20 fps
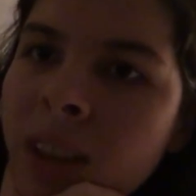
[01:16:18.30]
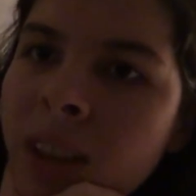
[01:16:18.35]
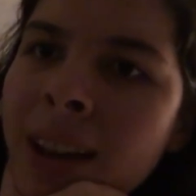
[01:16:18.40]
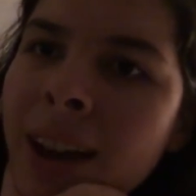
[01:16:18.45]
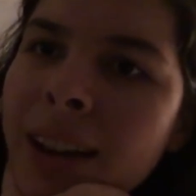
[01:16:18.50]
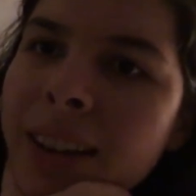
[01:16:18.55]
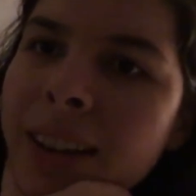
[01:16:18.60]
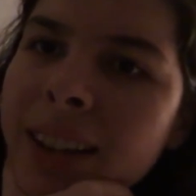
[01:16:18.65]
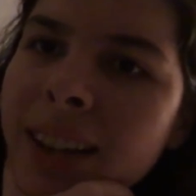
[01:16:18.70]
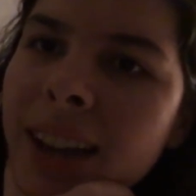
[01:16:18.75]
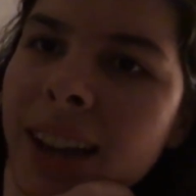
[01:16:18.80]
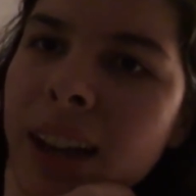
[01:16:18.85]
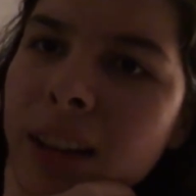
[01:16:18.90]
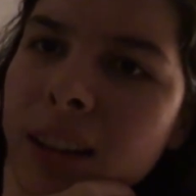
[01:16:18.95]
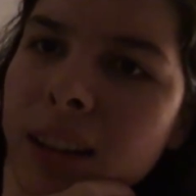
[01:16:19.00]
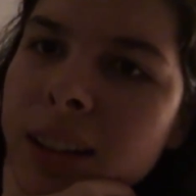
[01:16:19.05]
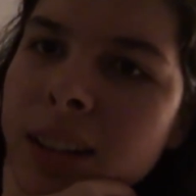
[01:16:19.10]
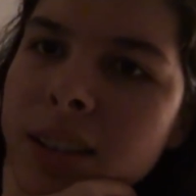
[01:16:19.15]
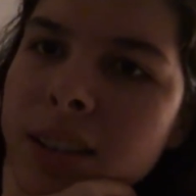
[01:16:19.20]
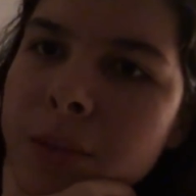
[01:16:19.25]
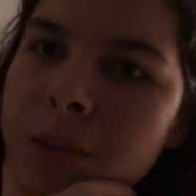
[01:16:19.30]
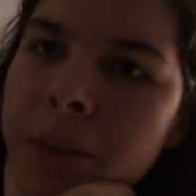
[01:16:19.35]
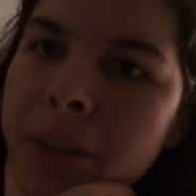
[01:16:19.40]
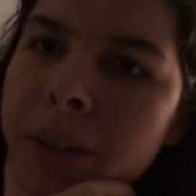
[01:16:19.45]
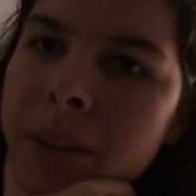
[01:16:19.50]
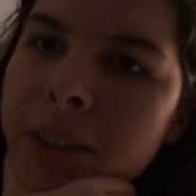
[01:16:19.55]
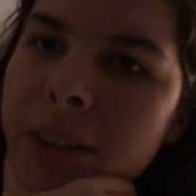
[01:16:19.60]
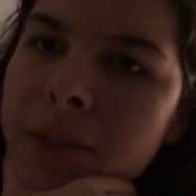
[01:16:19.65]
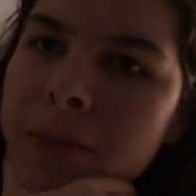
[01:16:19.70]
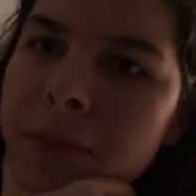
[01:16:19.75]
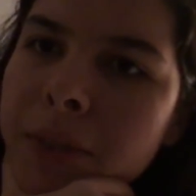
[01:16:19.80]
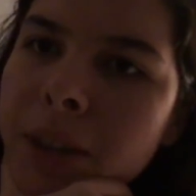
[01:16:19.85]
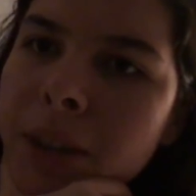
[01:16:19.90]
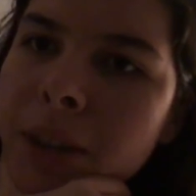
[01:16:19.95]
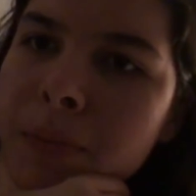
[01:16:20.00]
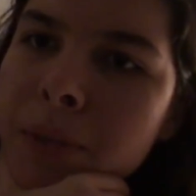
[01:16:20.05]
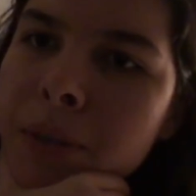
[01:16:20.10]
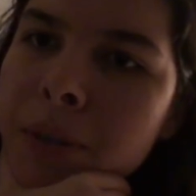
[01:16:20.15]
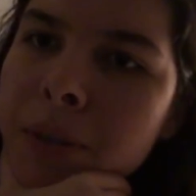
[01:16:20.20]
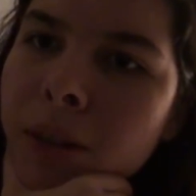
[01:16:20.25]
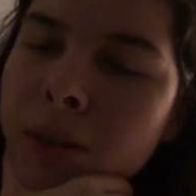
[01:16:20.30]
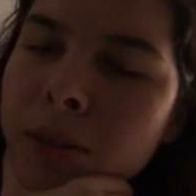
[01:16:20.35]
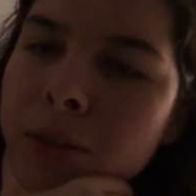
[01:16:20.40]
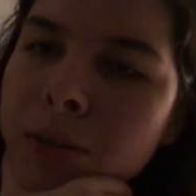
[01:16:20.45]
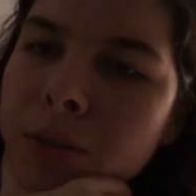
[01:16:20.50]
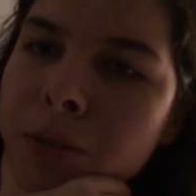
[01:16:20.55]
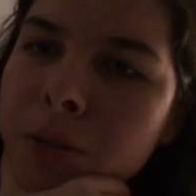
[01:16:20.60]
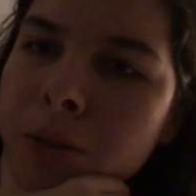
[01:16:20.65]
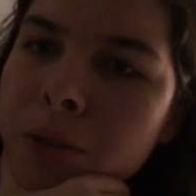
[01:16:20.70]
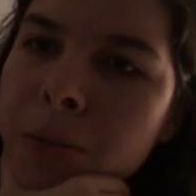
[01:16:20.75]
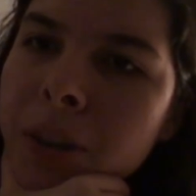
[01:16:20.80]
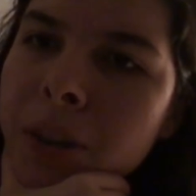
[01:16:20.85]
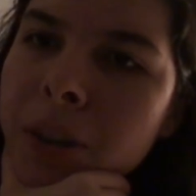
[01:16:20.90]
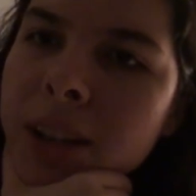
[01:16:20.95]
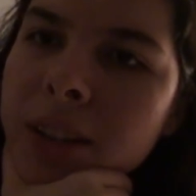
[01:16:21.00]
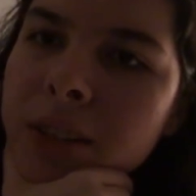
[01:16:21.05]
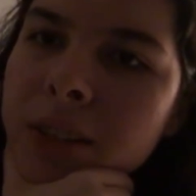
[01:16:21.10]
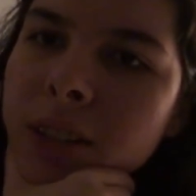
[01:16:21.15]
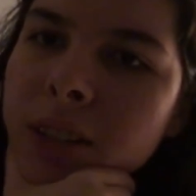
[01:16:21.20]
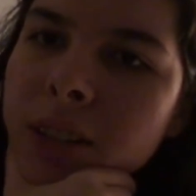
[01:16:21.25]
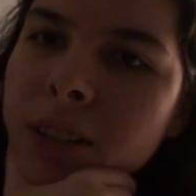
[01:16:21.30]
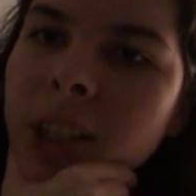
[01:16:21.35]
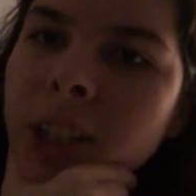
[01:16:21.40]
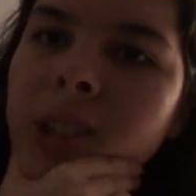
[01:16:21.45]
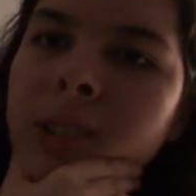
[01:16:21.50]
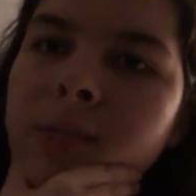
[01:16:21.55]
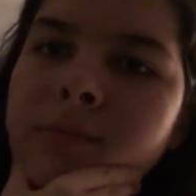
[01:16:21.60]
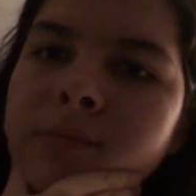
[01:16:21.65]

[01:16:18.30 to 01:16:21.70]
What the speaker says: I think adolescence period is fun, but also super isolated.